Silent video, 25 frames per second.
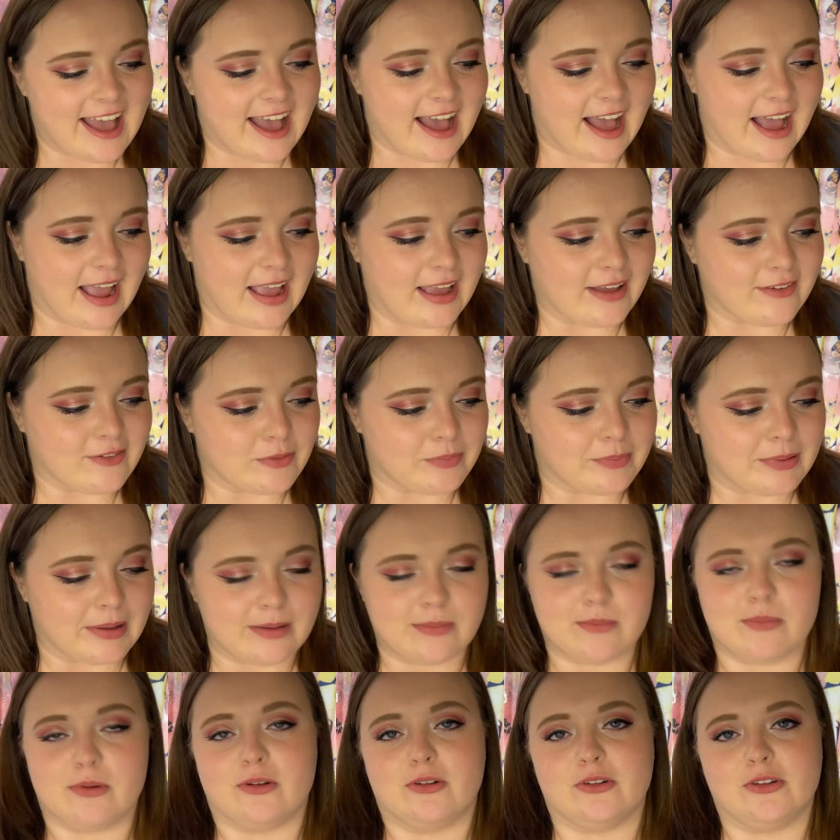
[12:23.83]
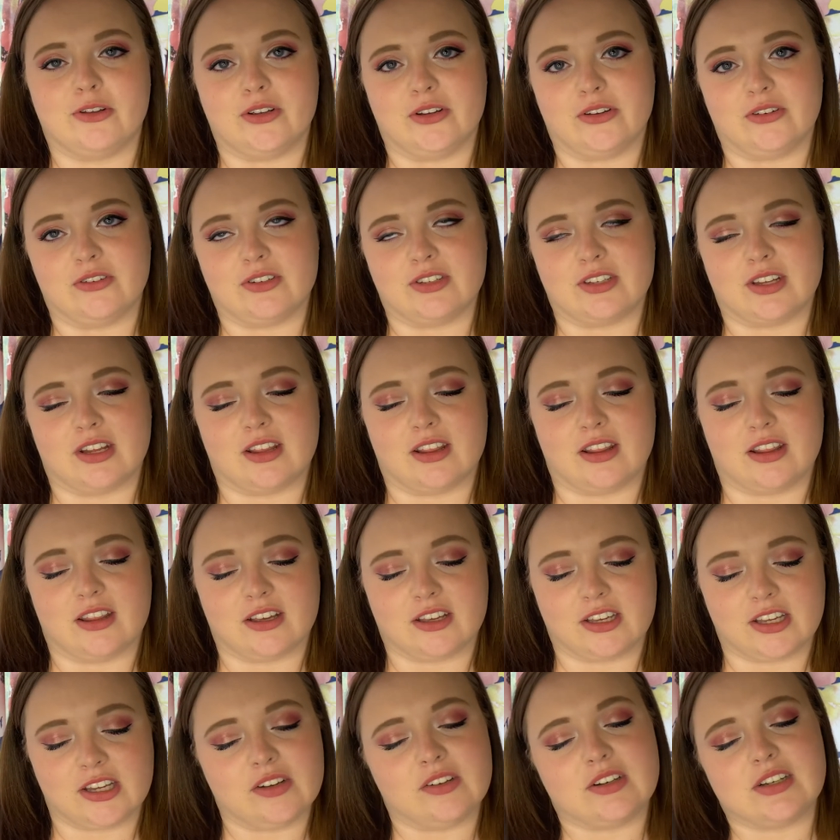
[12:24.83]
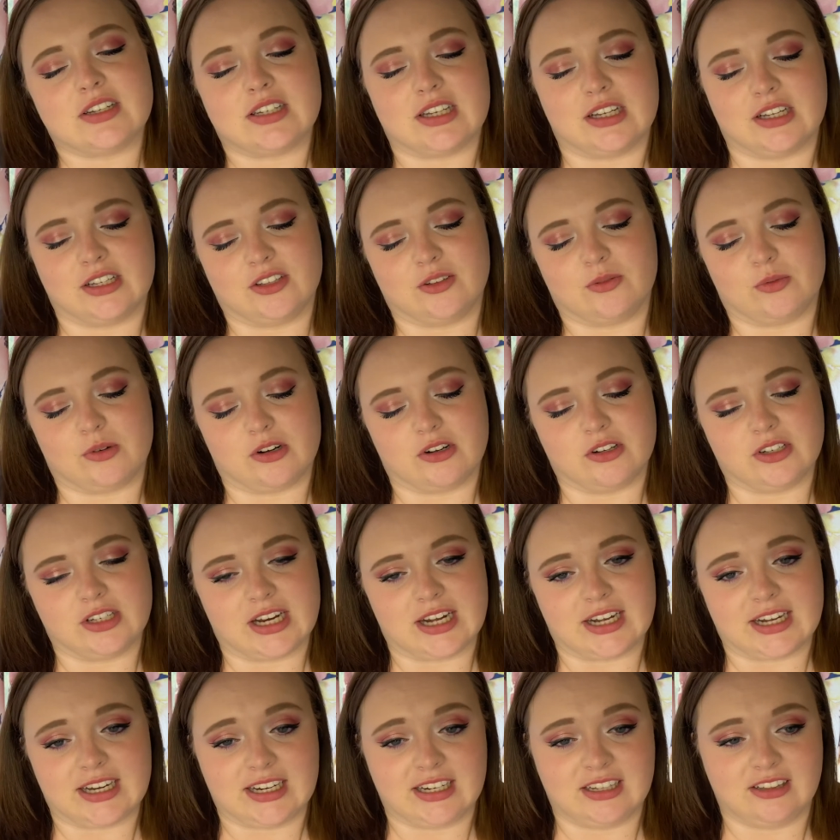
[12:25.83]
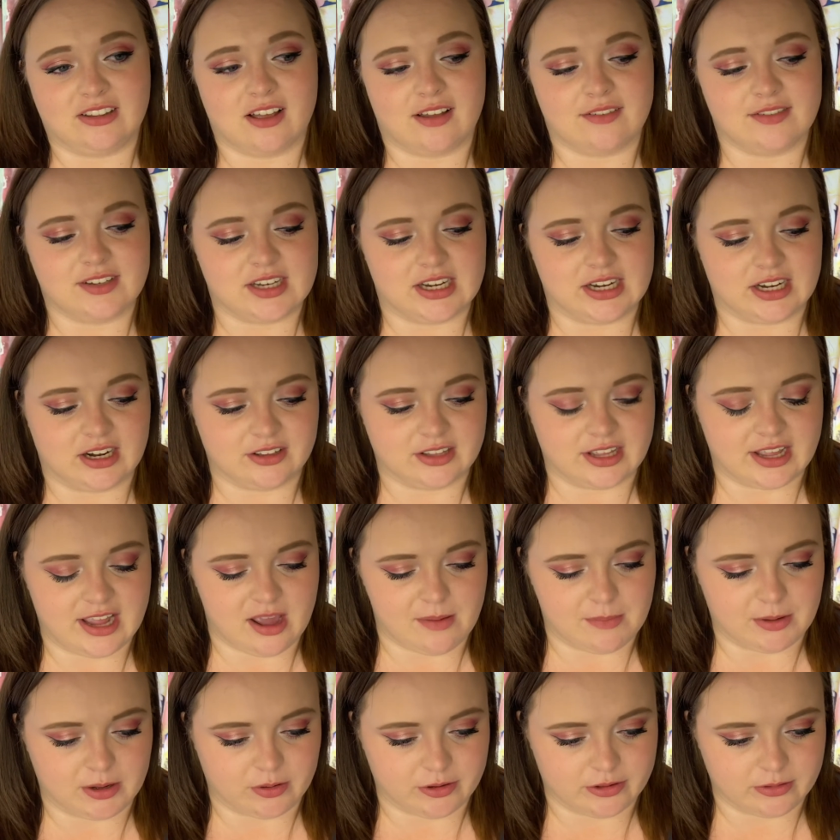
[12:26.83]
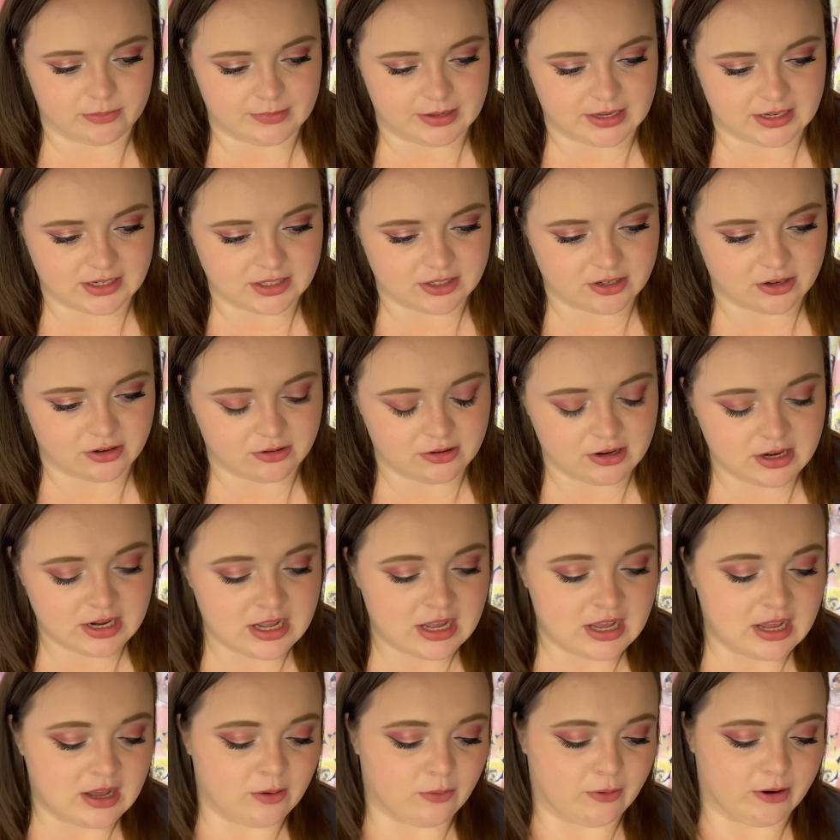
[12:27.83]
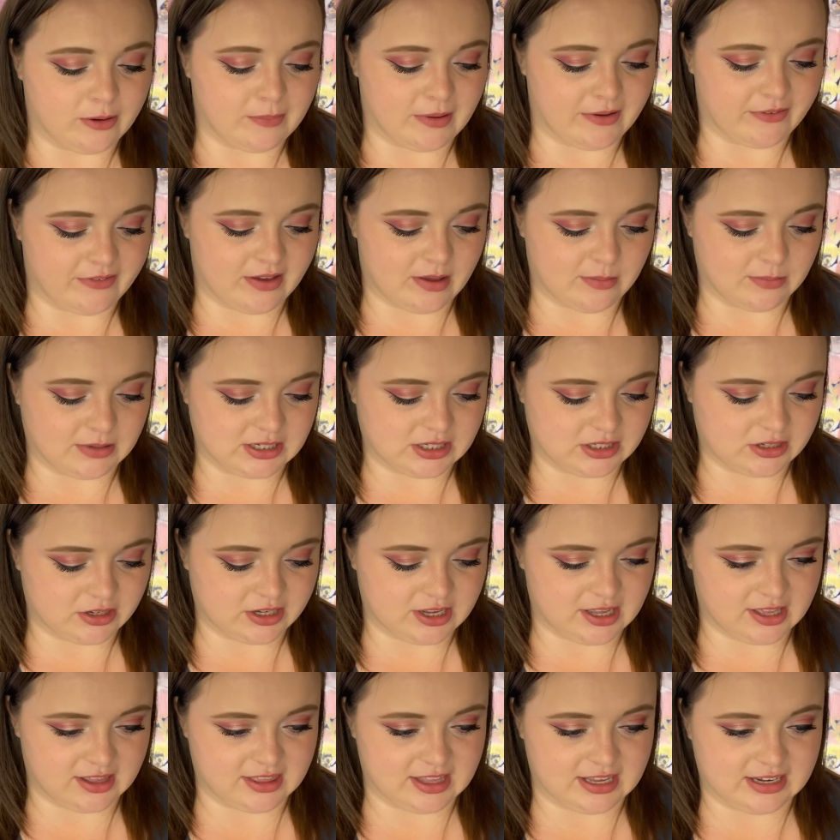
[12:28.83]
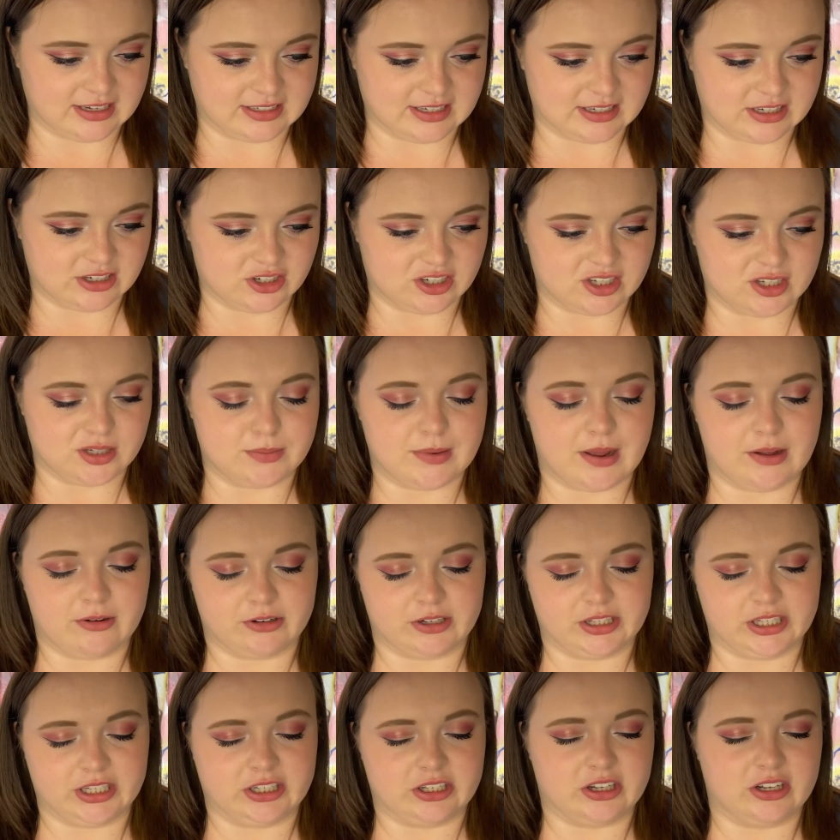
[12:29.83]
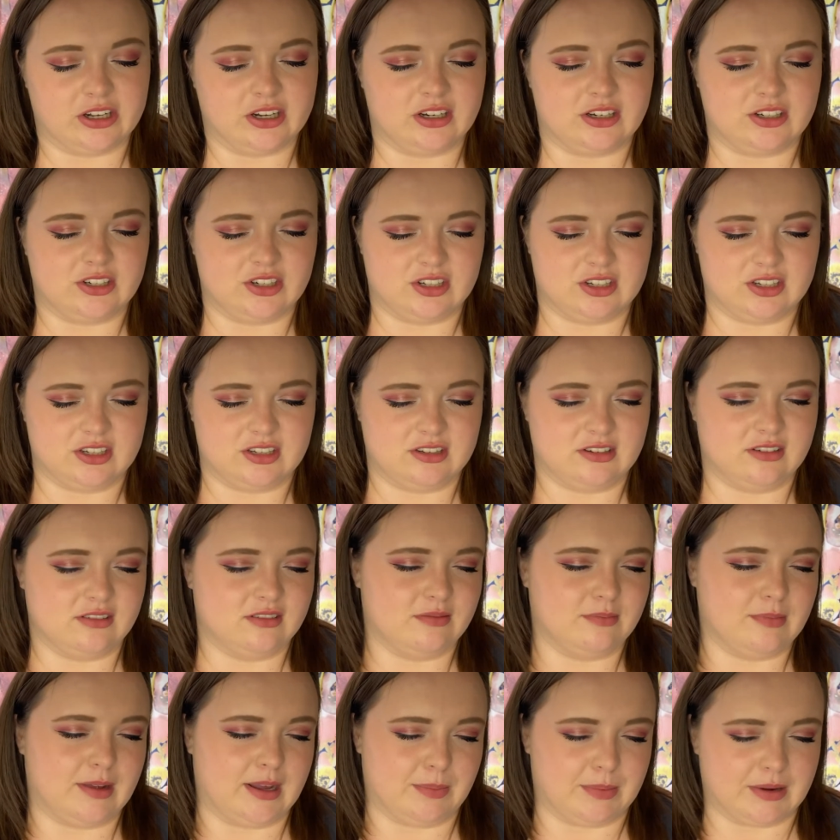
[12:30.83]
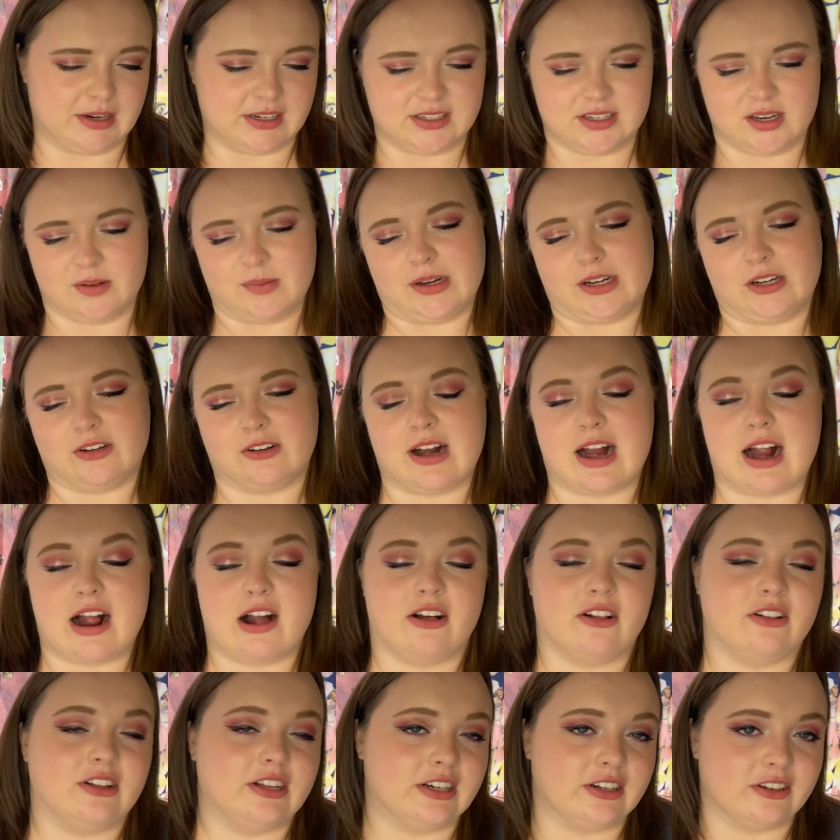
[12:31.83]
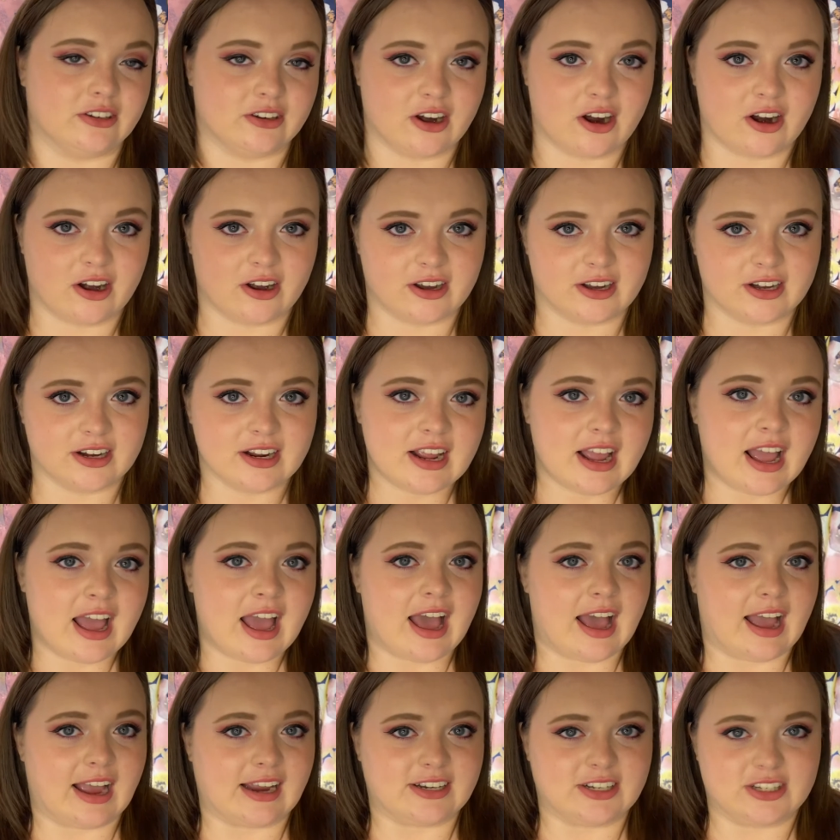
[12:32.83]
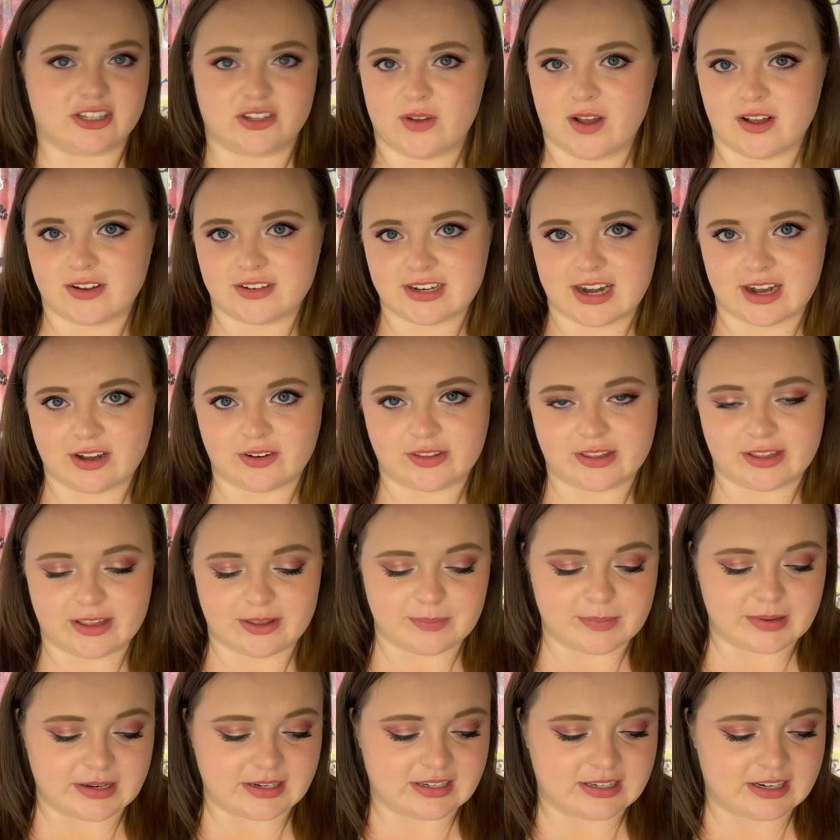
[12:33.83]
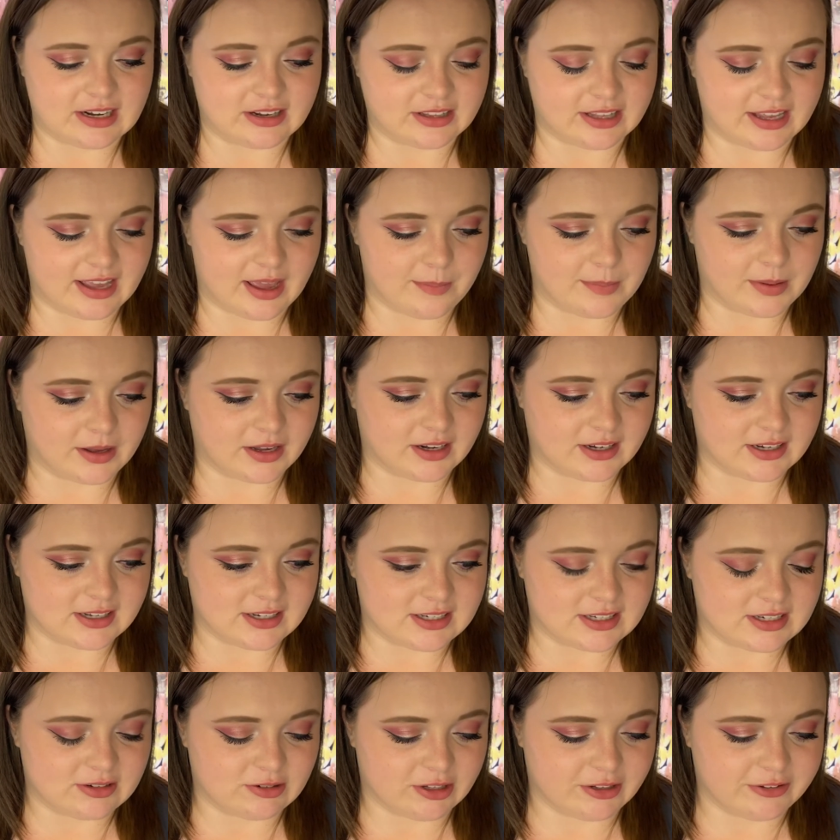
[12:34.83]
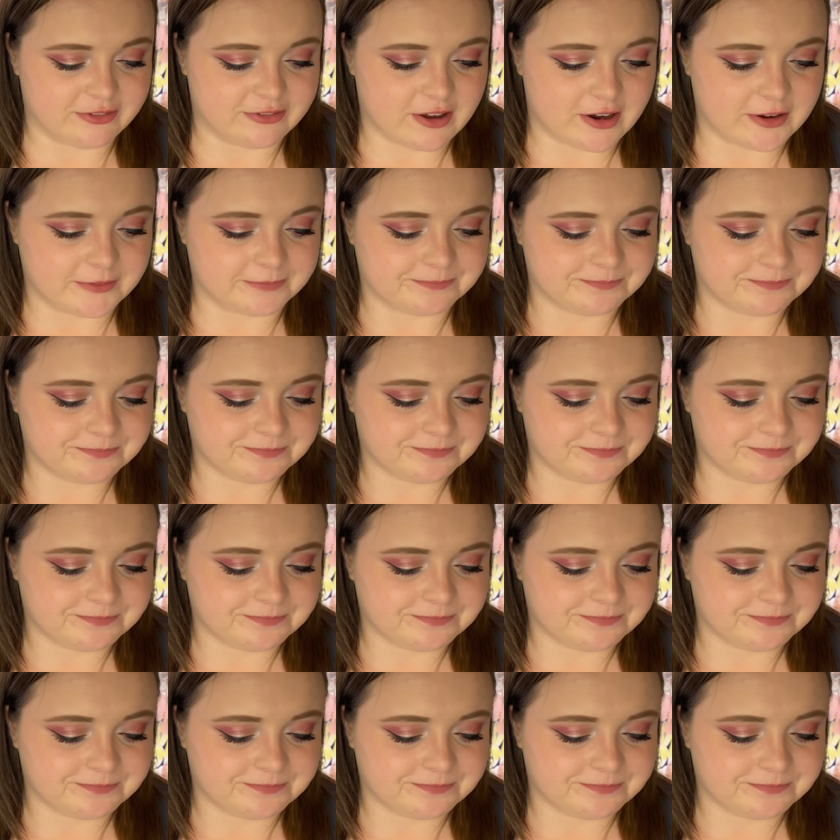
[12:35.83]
I have a pit bull who's the cutest thing in the world, and he loves sitting on the hammock with me. So when my family's cooking things that just smell really good and just make my stomach growl and are hard, I just go outside with him and sit on the hammock, and it's really fun.